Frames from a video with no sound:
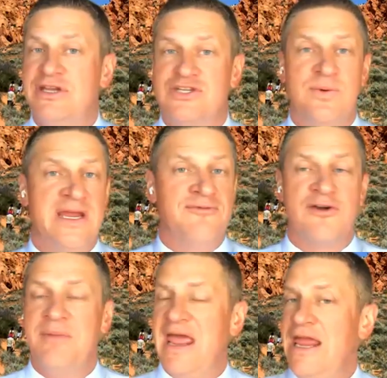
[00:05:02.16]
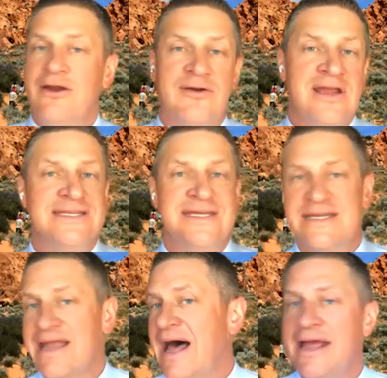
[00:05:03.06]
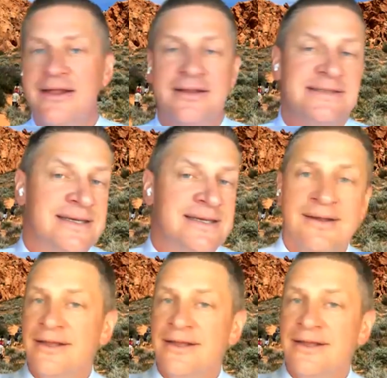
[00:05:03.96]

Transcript: between from angry to denial to